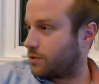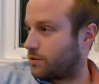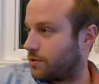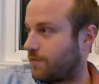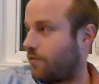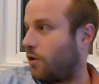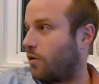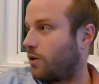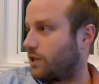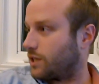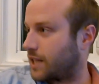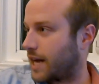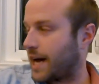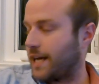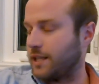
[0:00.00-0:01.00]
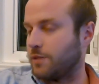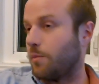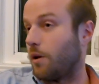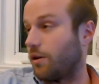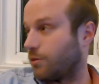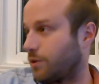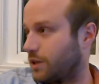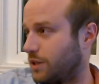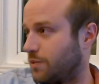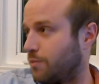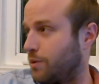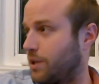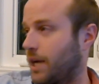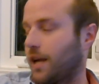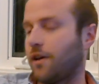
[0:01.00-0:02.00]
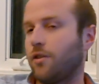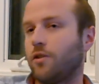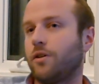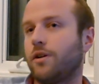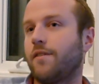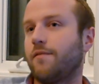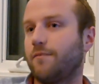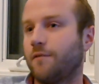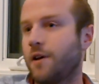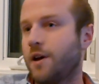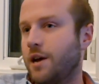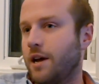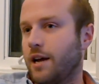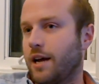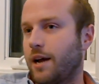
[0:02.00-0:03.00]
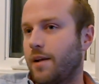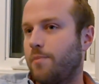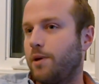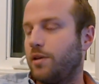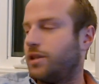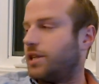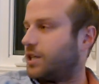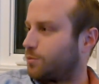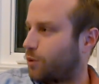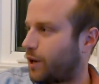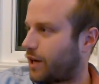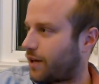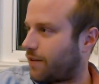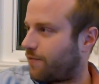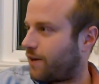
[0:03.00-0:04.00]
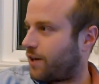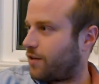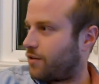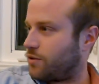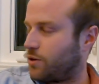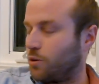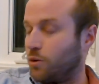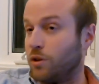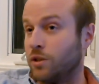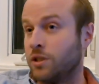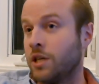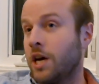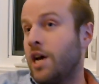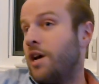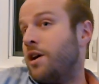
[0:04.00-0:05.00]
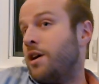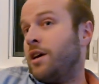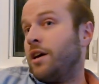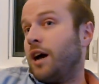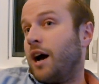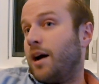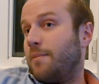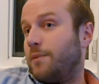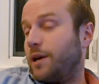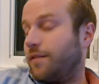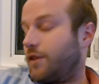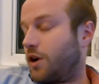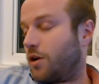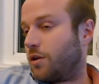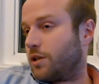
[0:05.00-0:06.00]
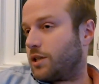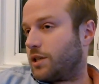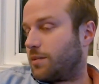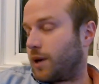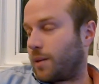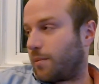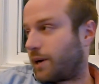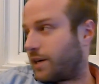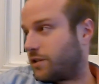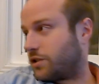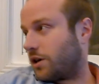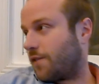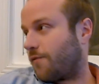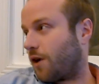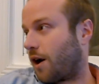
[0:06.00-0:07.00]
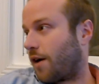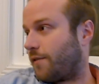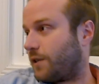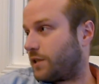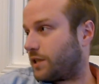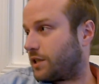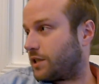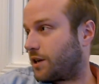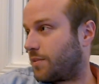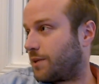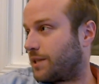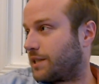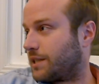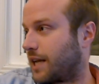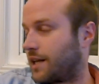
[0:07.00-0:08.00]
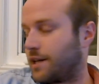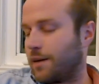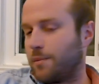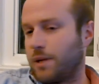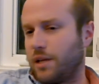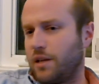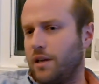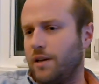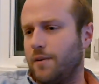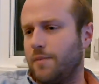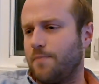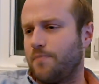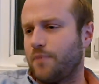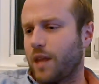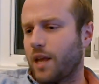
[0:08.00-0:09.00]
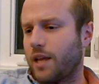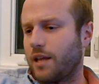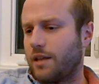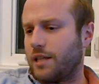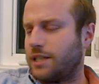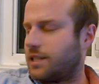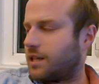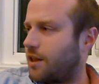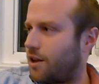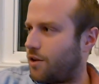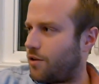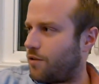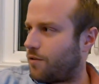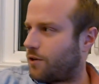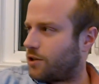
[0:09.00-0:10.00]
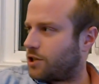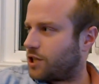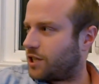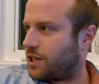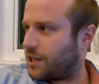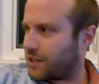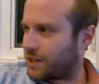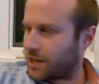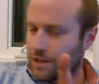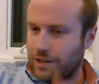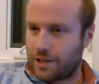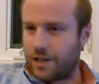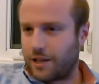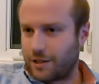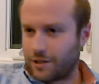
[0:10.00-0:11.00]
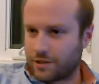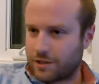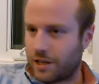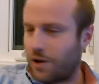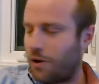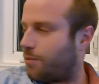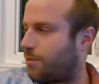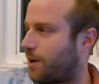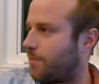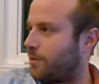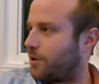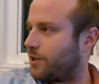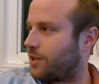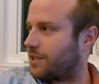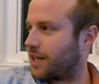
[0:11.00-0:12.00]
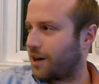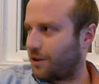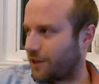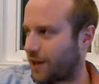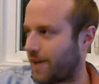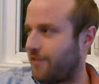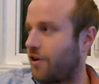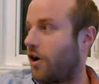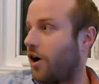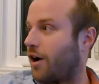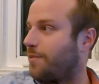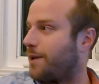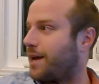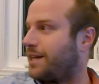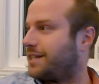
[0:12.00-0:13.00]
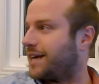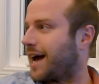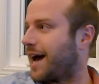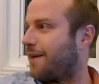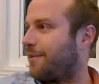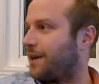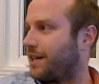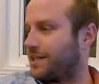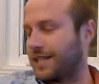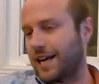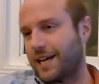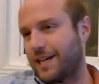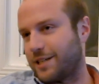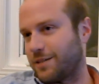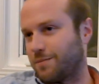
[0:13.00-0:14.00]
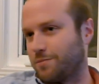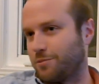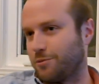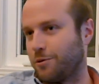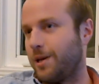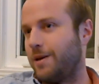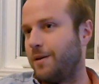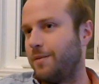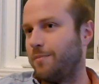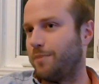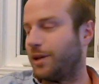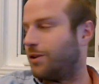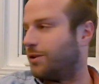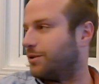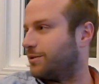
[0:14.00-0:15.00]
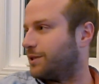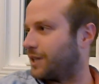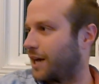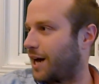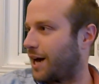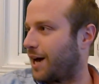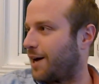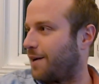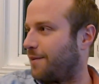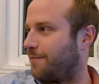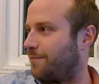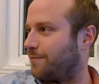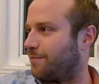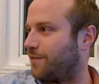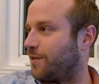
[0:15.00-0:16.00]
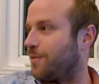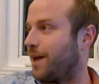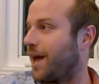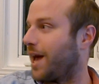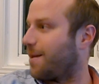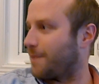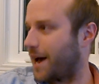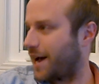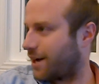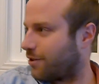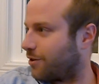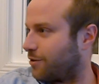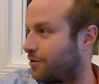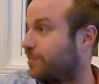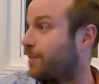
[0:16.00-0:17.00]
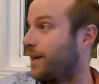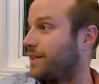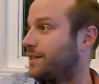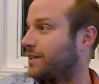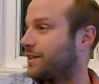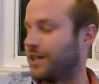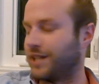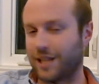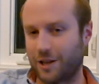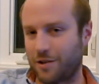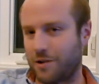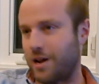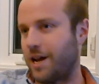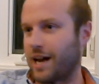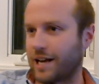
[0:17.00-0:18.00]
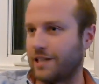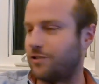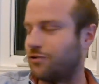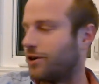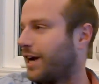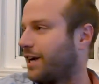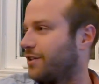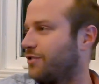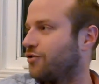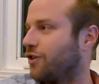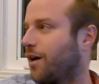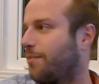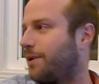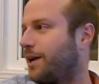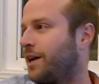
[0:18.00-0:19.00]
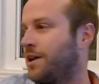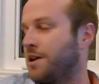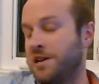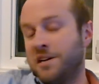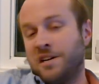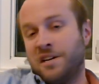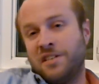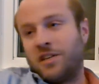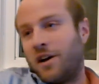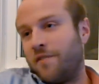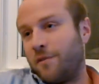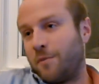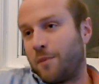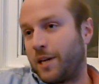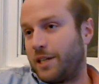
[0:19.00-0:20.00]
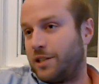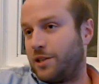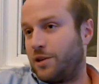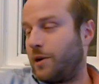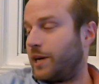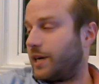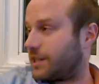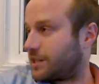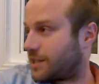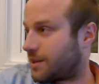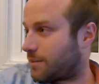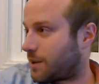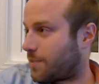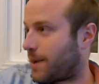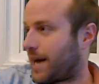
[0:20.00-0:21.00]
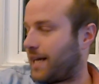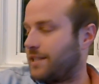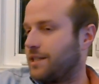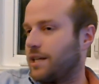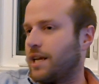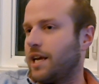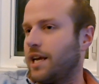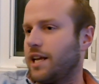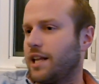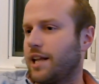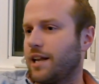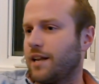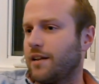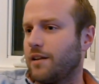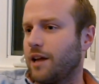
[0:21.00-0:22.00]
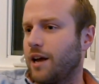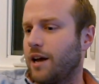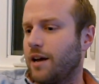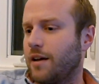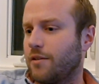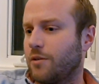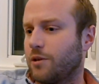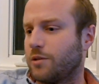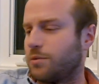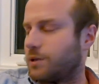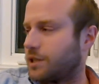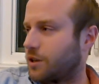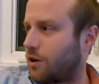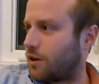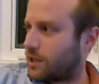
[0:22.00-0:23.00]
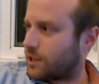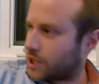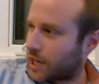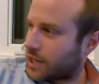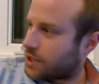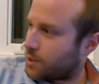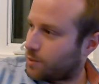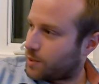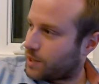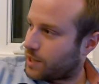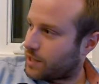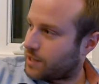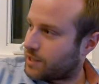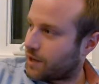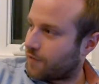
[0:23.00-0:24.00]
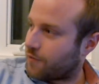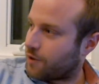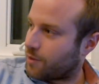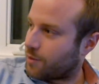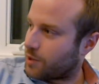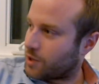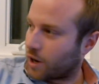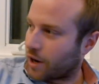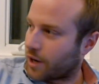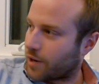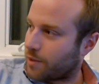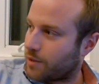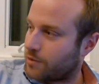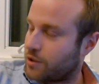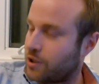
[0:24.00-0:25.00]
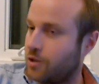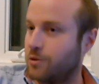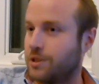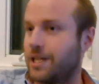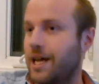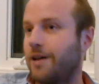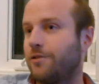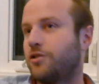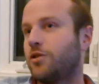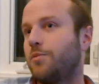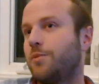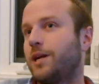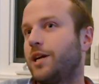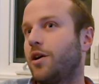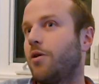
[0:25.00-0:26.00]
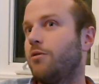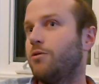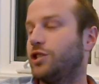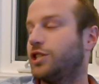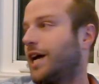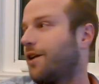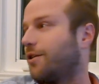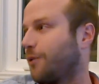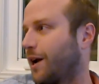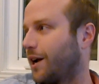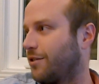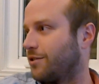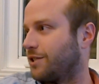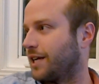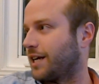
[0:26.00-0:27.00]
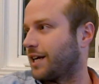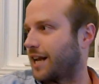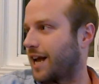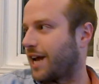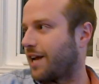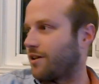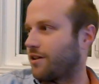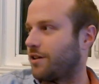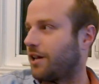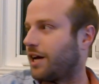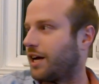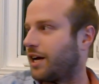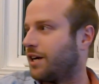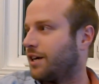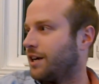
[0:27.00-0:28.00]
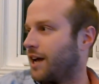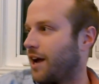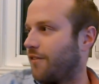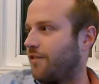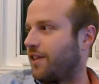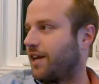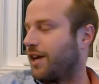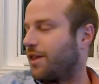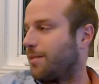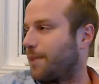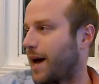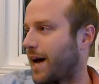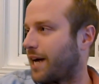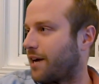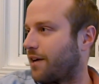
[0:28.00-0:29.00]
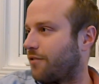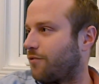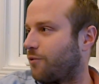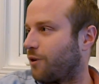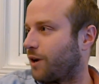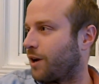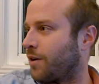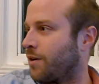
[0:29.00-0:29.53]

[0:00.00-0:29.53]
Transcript: have noticed that, smaller ones in particular, and have kind of built these pre-configured tools. You even notice it in like Microsoft Office to some extent. I mean, at least in the new version, you say you open up your Excel, they have an automate tab, and it has pre-built VBA macros basically that you can kind of drag and drop in. So everybody's doing it to some capacity, and then of course with all the ChatGPT stuff we've been talking about too, is now there's so many code generators that can handle everything in the back end for you.